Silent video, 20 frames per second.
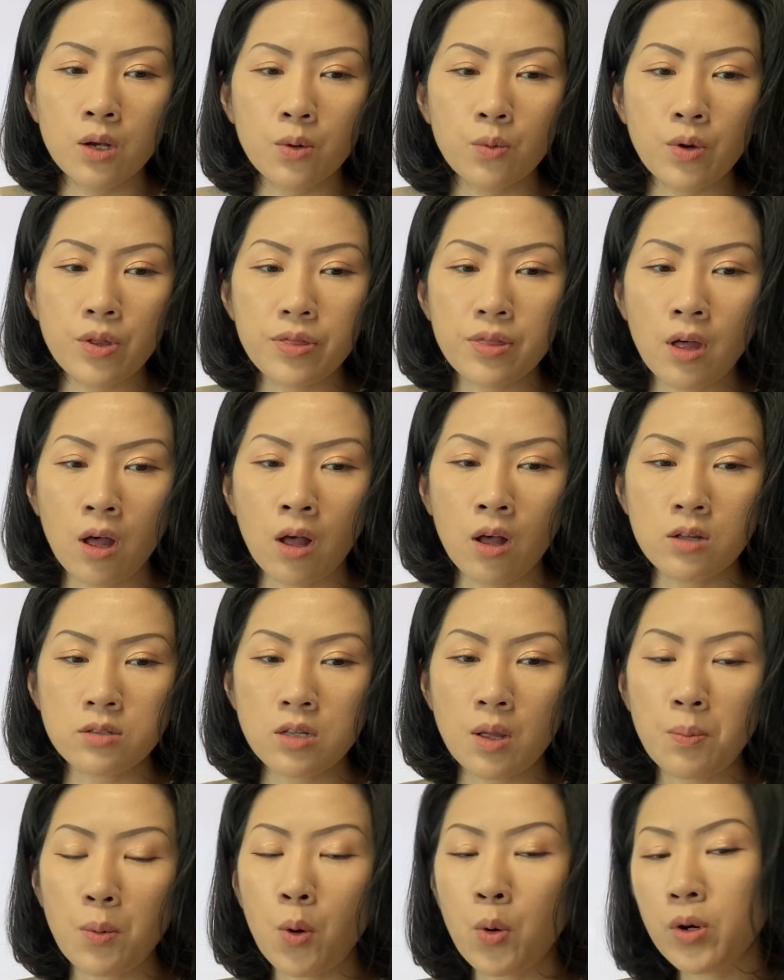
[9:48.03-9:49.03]
with the
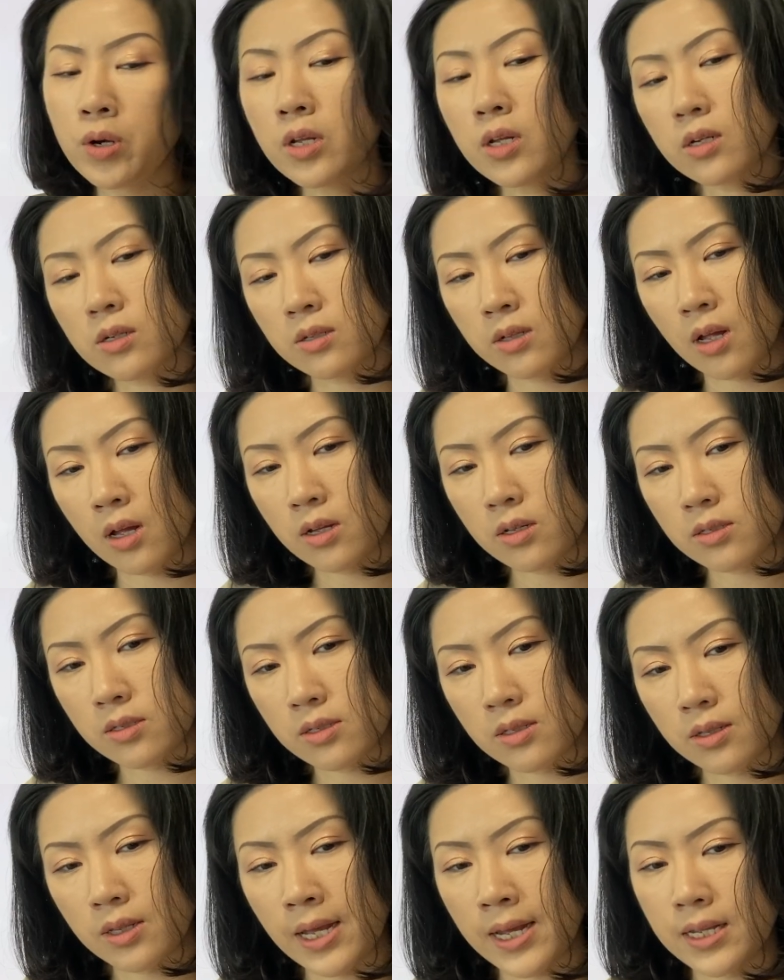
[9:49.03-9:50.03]
subordinate
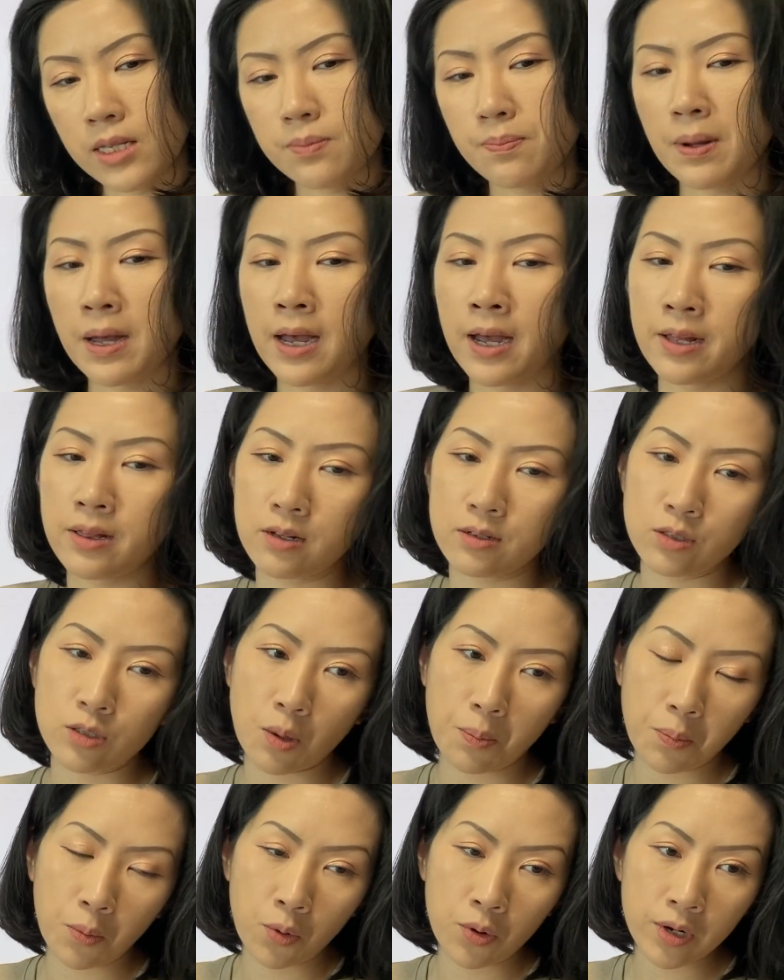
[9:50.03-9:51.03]
clause linked by the
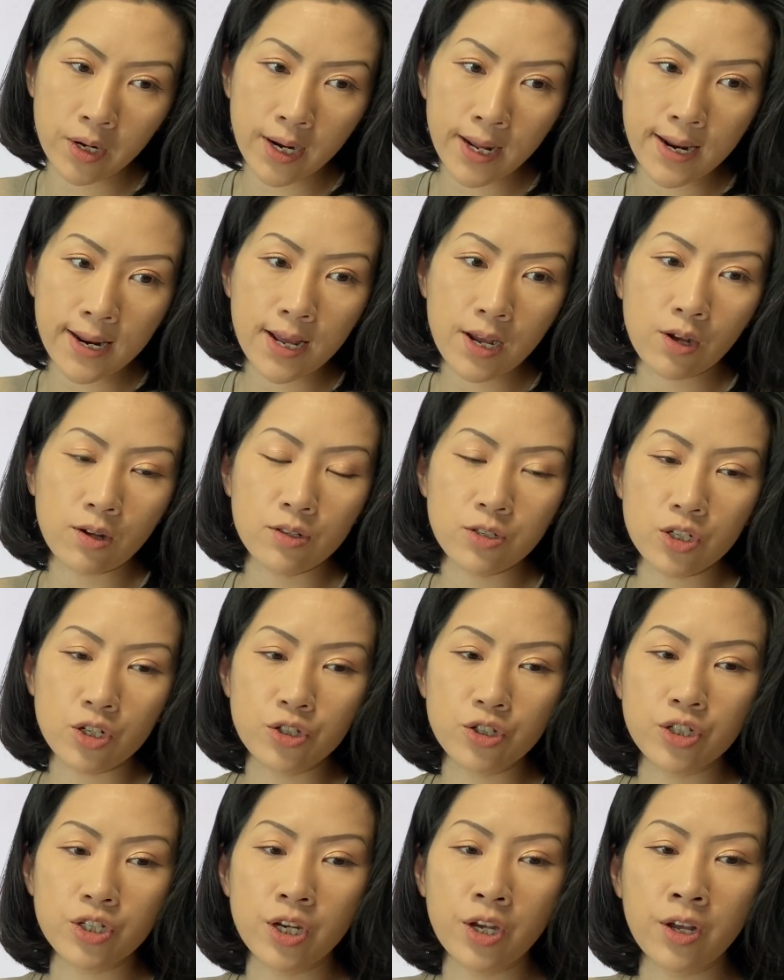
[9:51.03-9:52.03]
subordinating
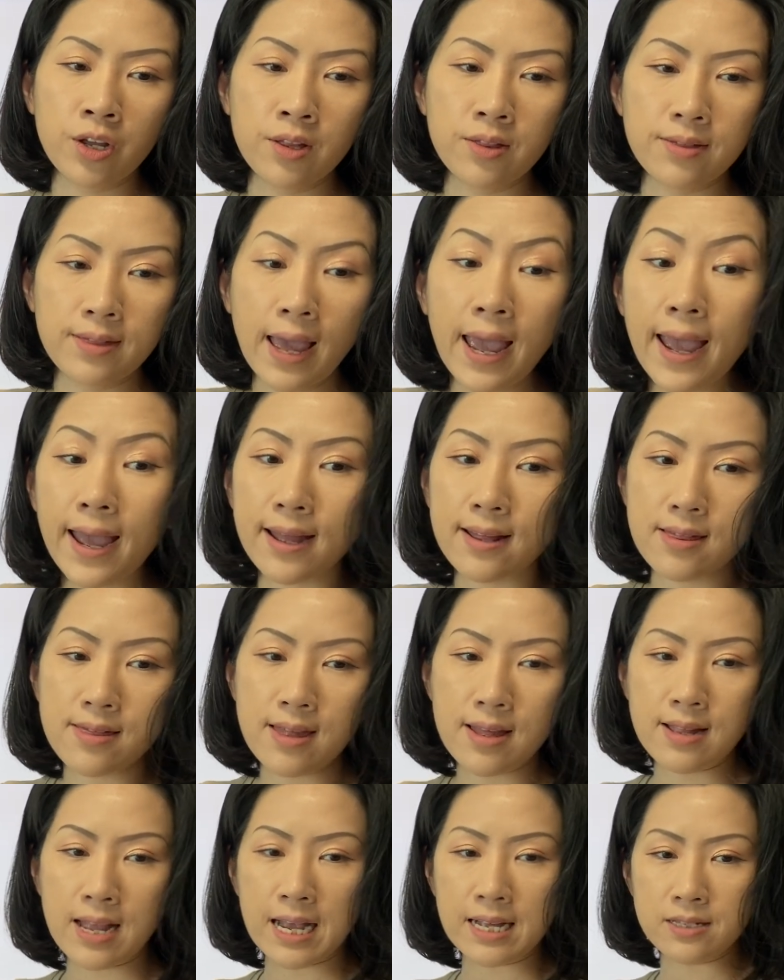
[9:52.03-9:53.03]
conjunction that
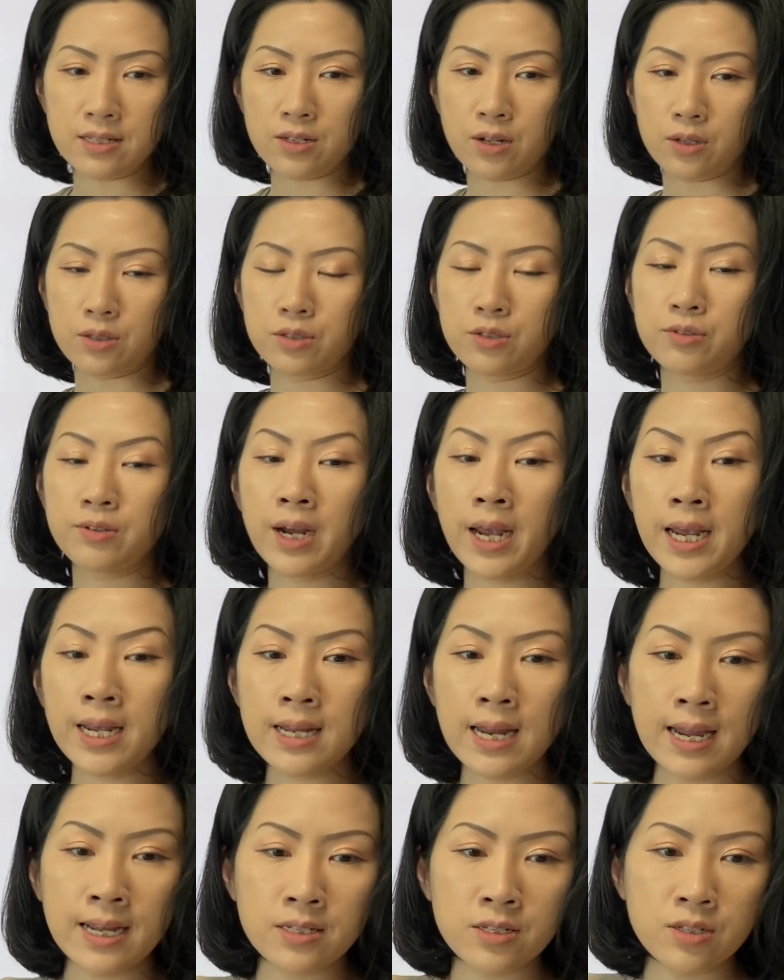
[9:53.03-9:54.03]
has the
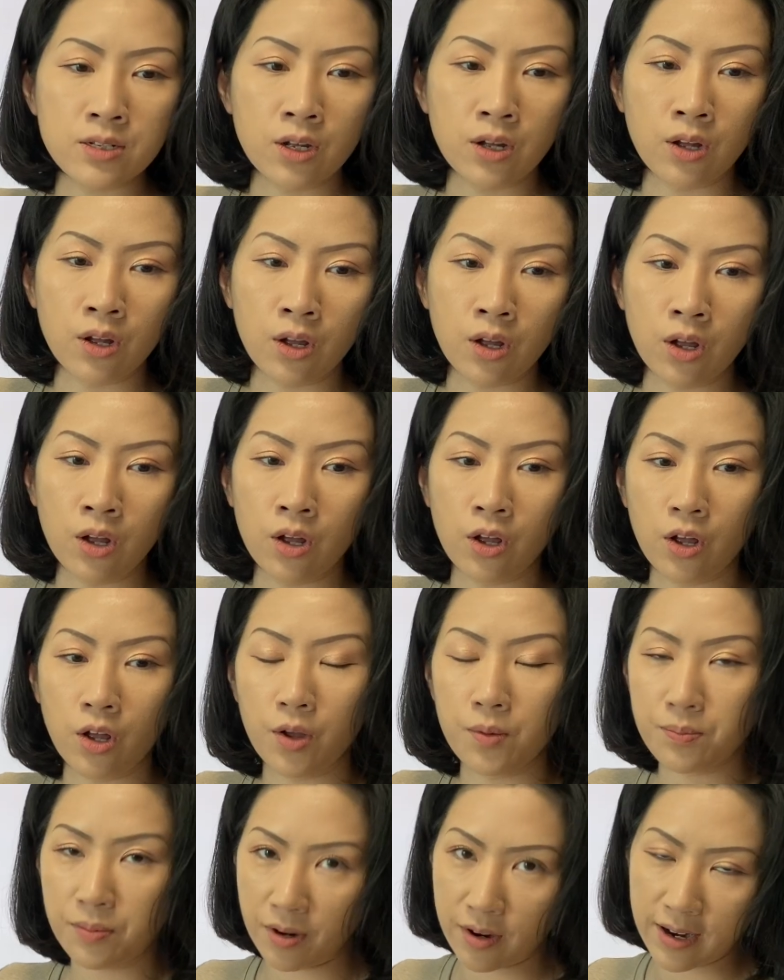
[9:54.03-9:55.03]
trait as a
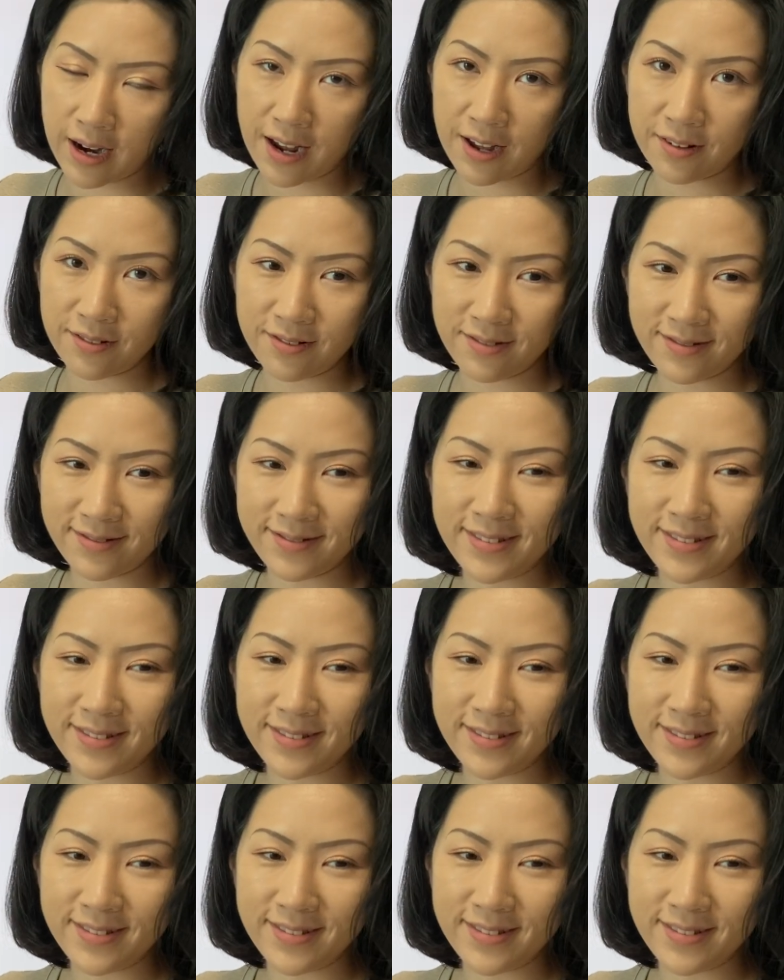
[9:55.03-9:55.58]
pronoun.